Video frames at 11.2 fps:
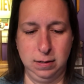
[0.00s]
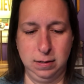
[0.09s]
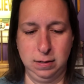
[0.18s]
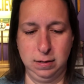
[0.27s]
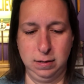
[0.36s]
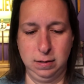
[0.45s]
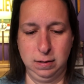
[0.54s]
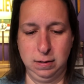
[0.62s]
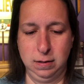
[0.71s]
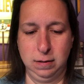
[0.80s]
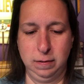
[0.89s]

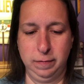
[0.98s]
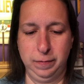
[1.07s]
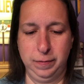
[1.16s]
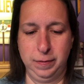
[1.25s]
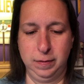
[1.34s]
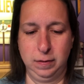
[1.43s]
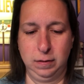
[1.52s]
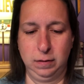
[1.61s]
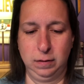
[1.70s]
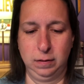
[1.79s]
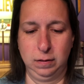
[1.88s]
(no one is talking)